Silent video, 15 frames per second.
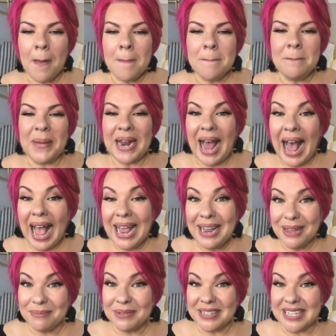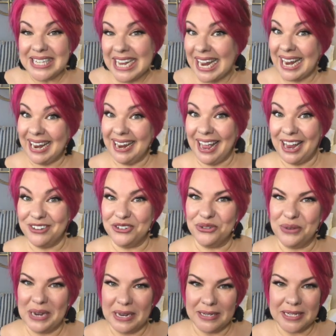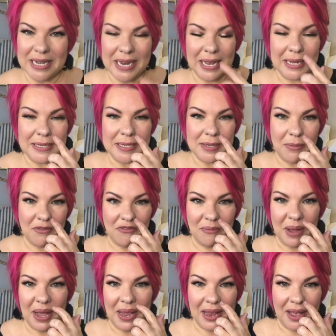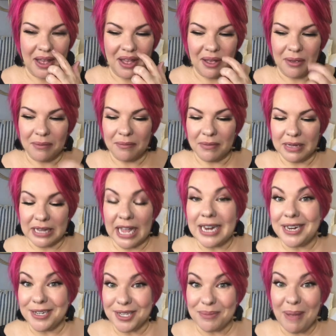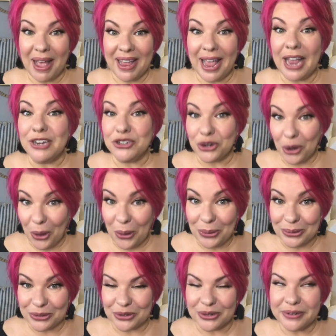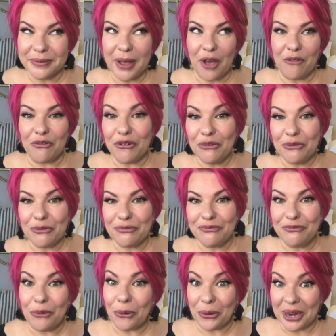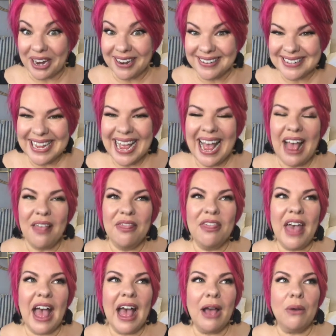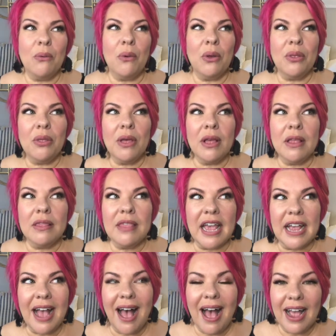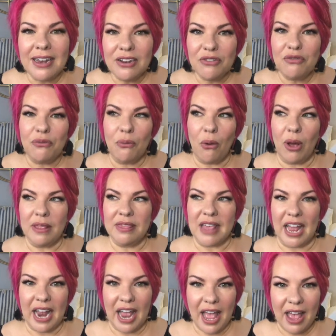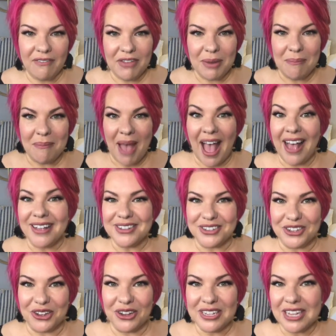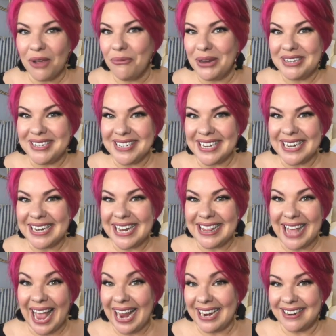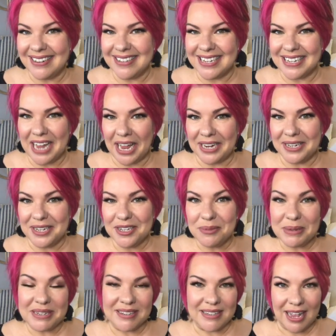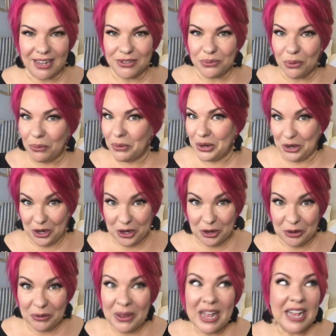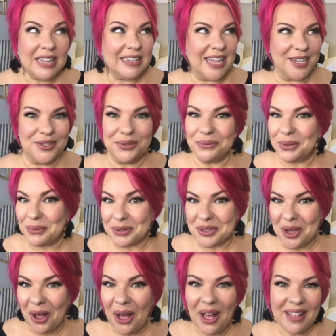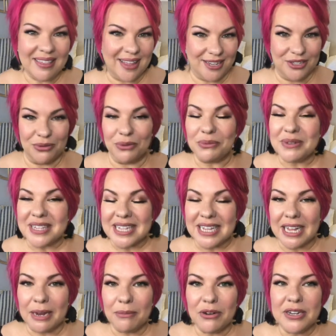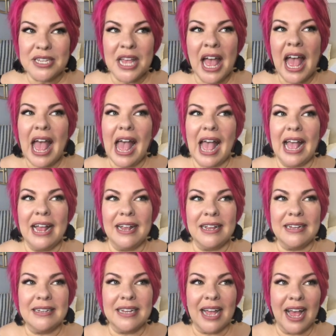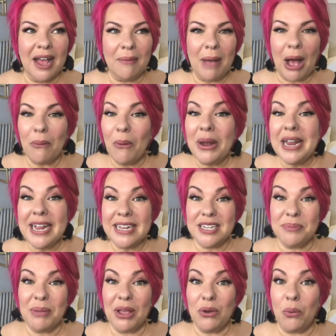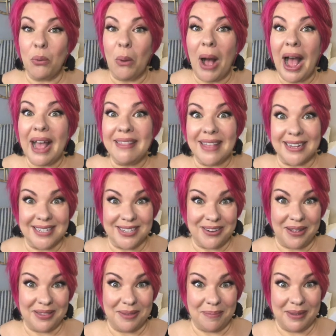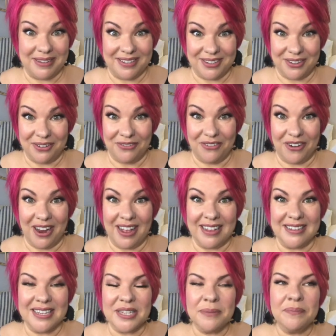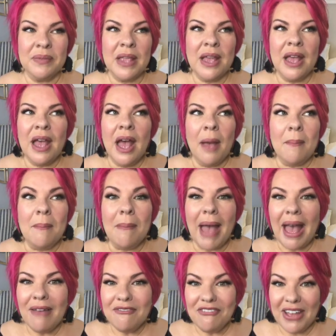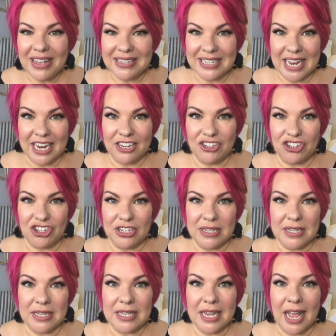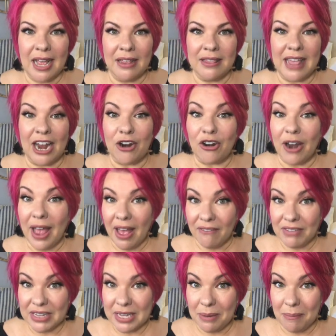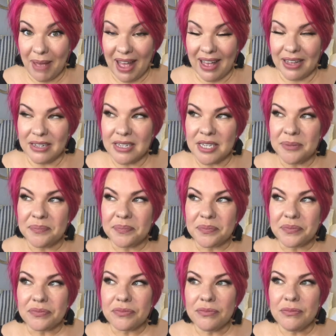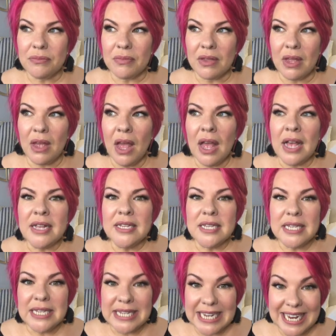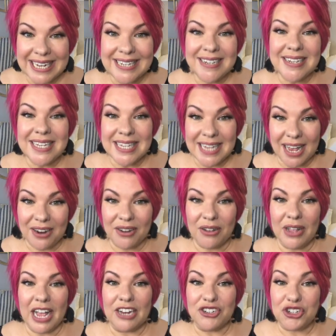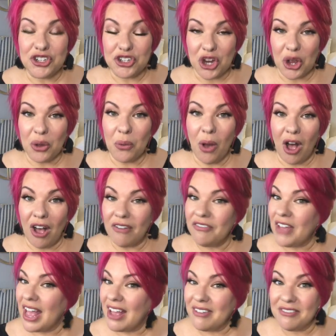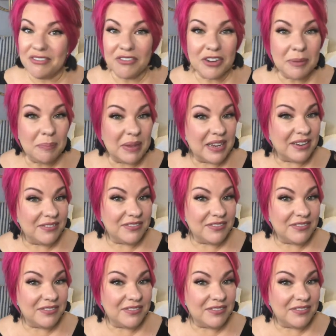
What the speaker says: But I am seeing a trend in some of my ladies my age or older, over 40, that they kind of want that heavy matte look that we did in the 80s and 90s because that's what we knew, that's what we were taught, that's what was glamorous. And I want to explain why that's not the best look for us. Matte foundations that are heavily matte tend to settle and show off every bit of